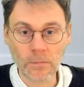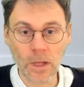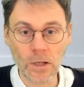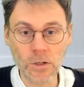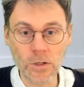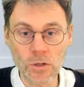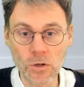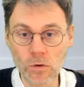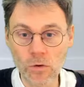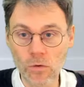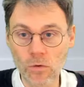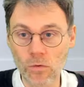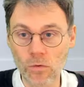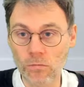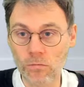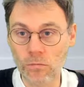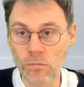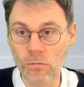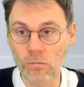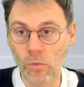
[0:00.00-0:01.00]
So
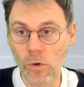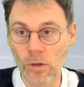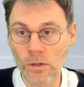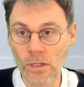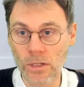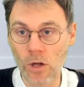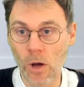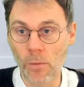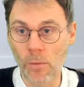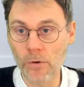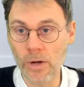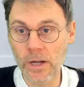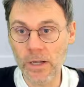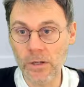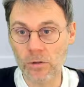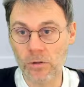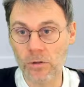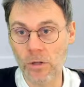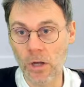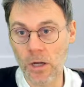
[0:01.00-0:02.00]
what this
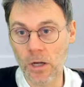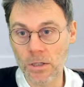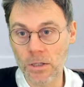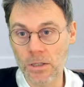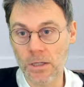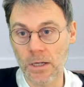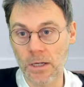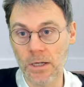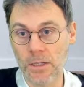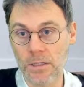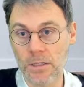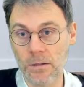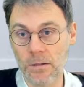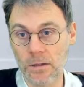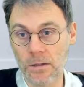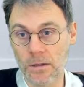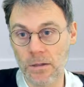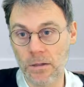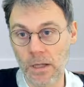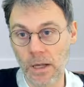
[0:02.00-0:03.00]
operator does is,
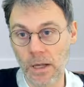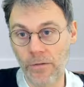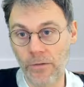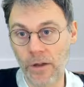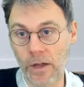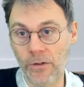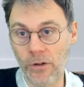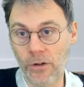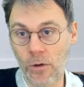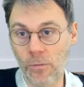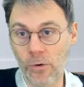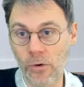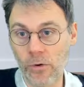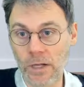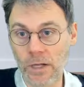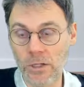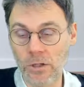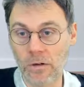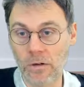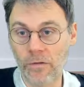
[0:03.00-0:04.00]
if it
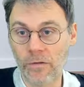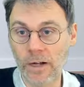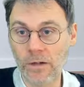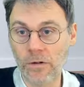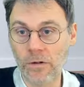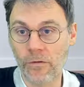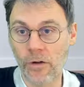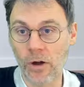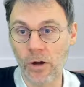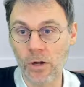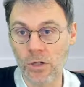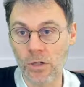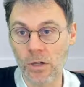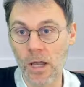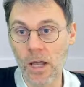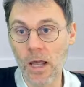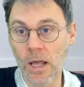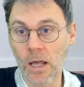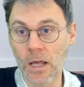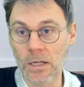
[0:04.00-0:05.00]
operates on a vector function,
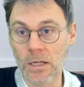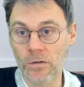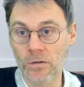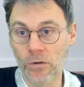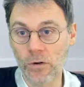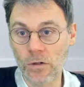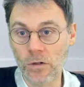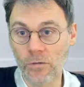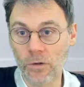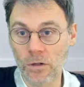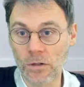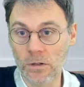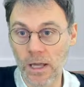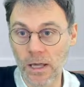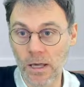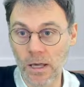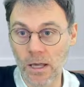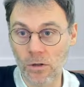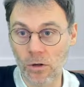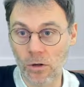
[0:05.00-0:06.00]
is first of all
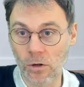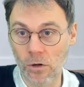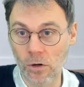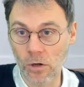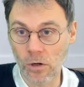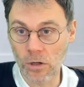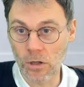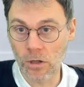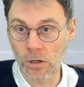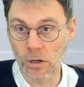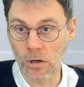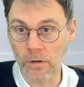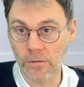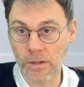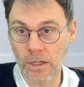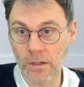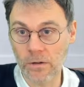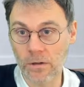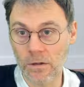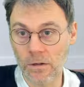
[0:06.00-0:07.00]
taking the curl of
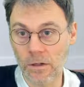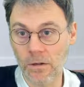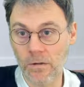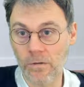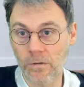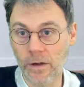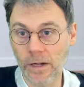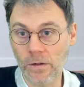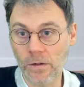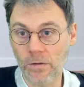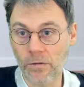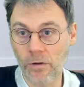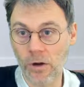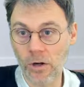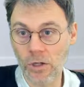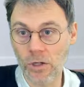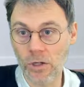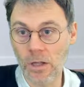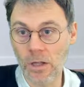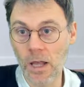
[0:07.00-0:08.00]
that vector
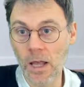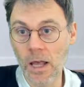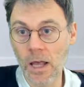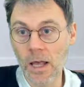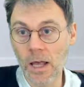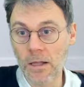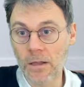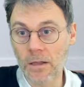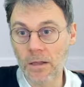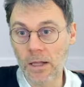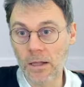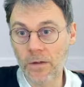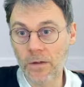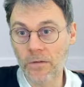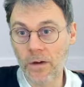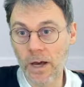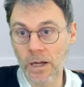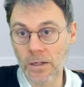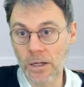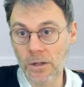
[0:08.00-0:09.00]
function, then
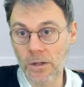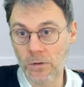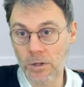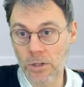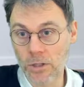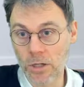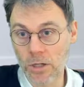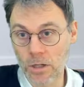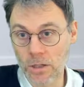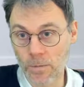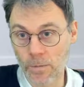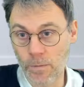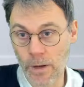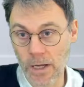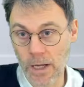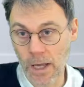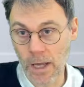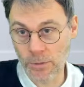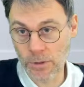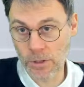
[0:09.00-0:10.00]
dividing the result by
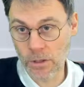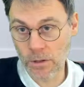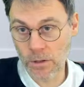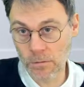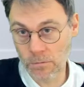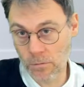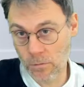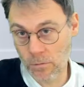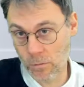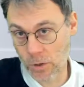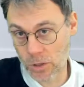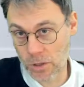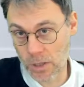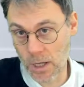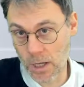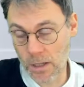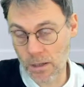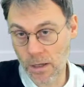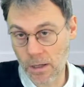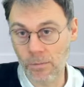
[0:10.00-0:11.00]
epsilon, which
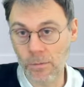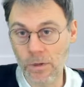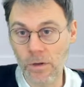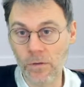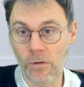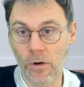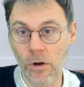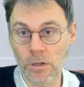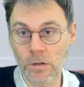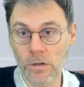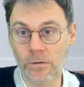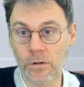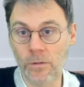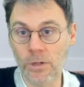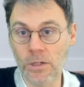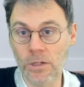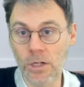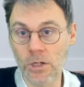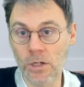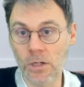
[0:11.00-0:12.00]
again can be a function of the
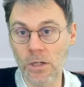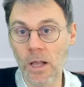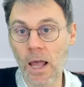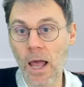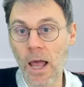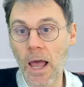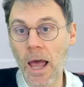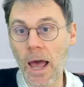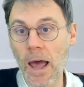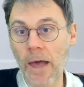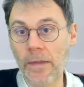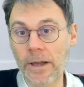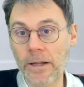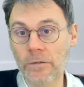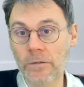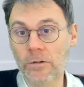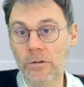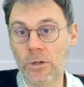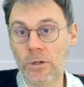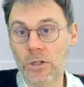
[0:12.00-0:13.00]
position, and then
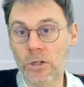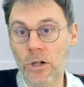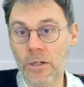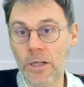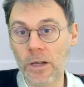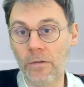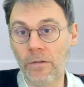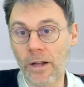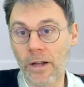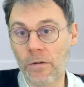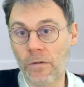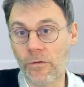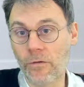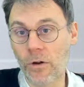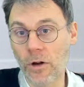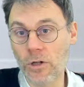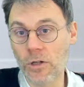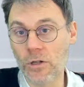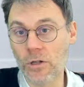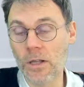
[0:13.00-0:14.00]
of the resulting vector
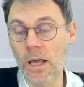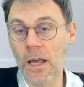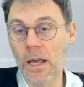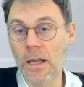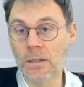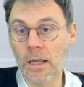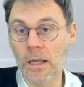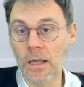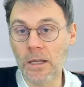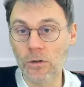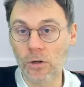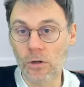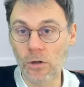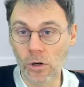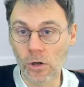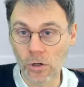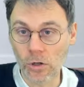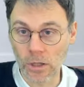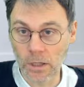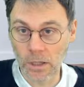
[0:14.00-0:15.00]
function, take the
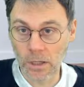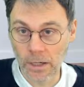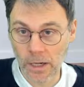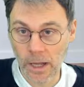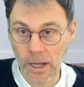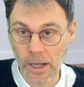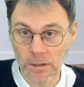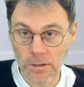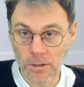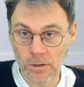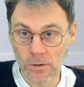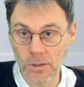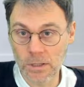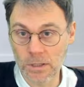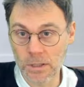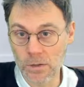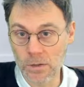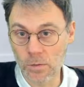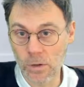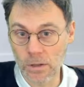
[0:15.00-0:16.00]
curl again. So this
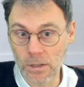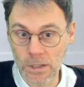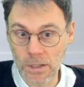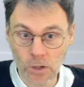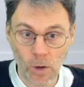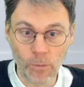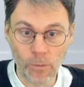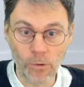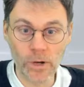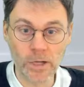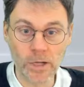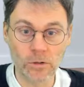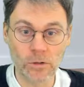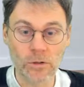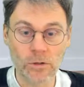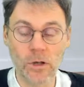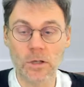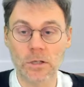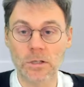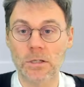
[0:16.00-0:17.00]
is what this operator
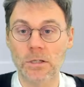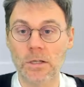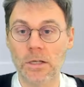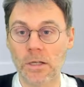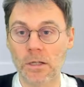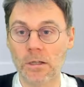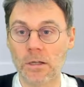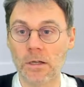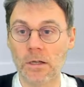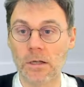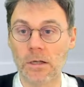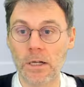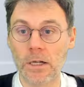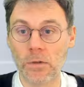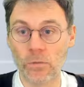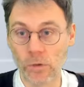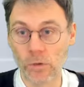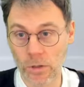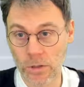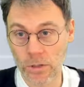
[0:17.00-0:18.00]
does in
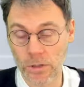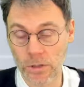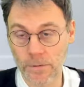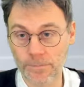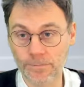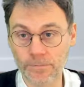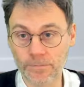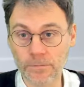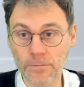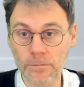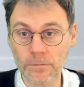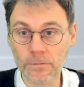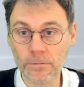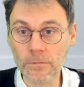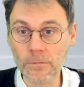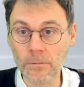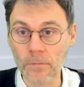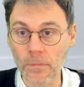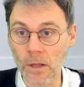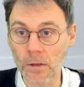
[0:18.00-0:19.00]
words.
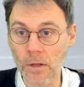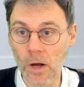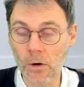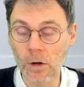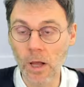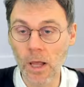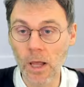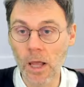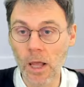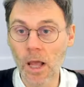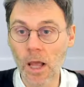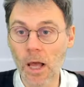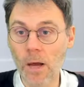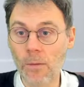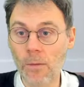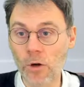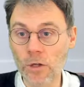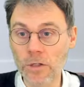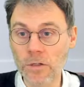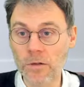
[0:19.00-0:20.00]
Now,
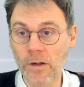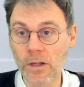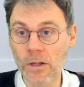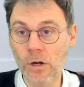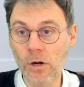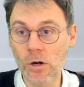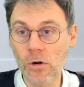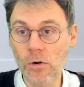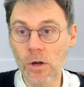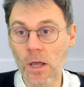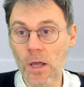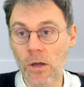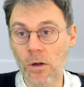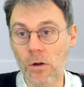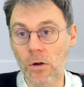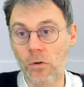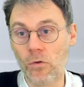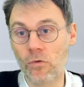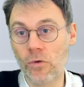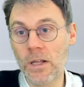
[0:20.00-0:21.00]
pause the video,
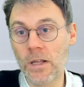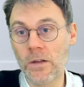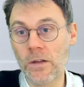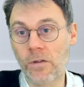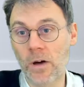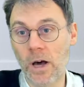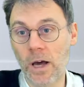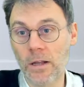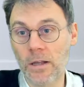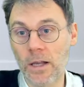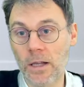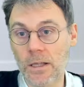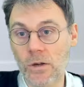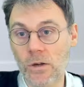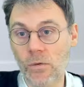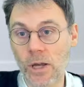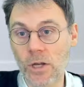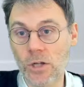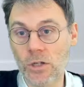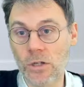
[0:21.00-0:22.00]
redefine that
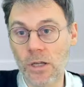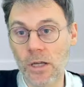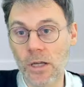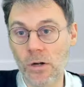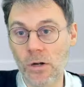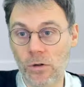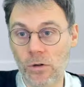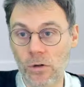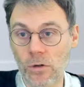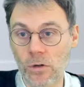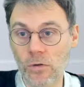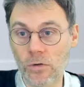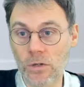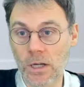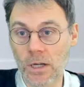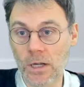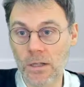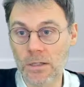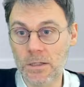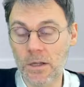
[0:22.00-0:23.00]
equation here
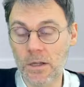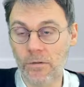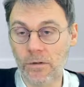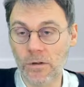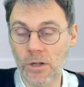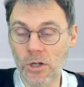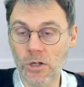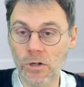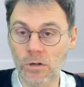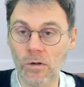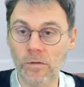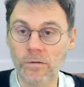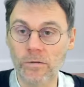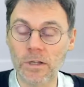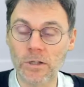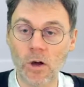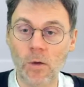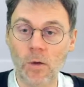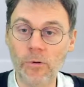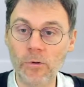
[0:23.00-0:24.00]
using this definition of
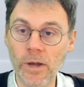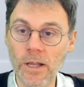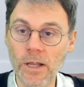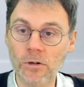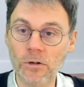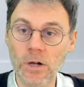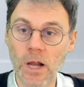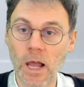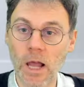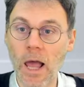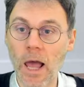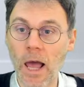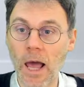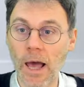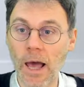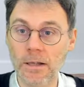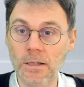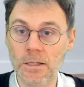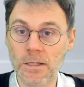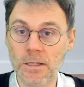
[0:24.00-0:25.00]
this operator,
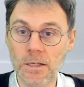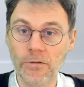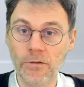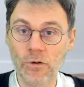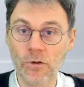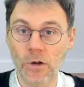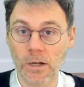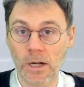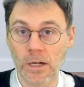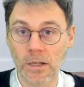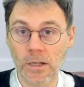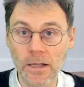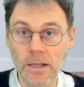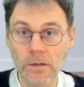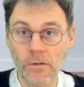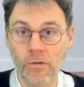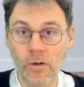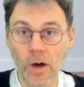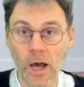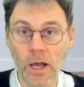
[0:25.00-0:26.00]
and see if you can
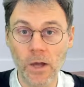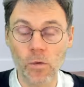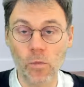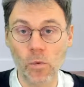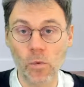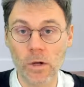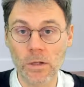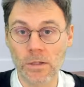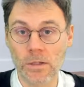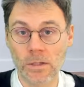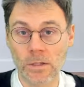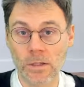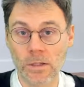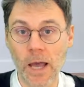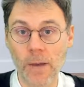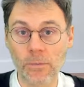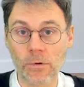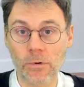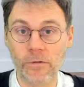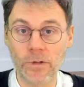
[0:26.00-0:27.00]
identify what
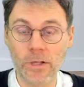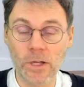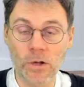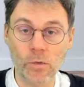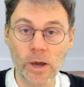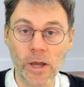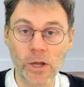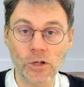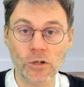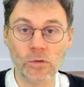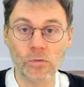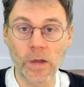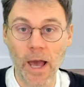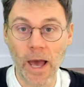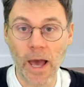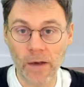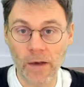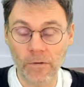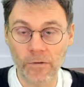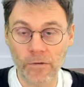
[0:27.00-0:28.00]
type of an equation we
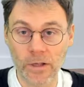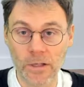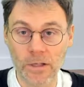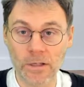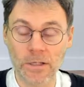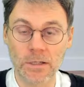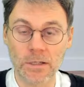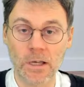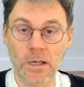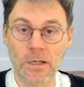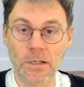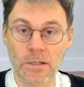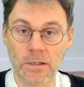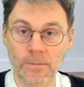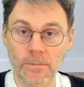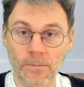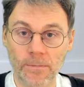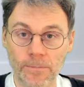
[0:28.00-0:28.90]
have in this case.